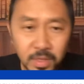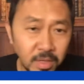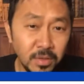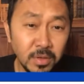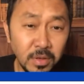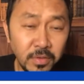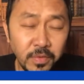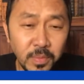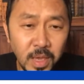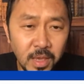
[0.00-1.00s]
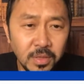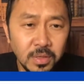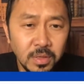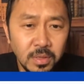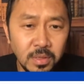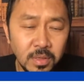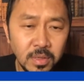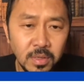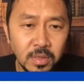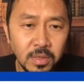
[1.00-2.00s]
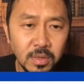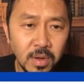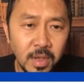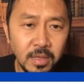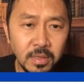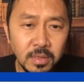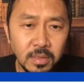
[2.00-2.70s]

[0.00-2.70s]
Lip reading: say you're cured from cancer, right?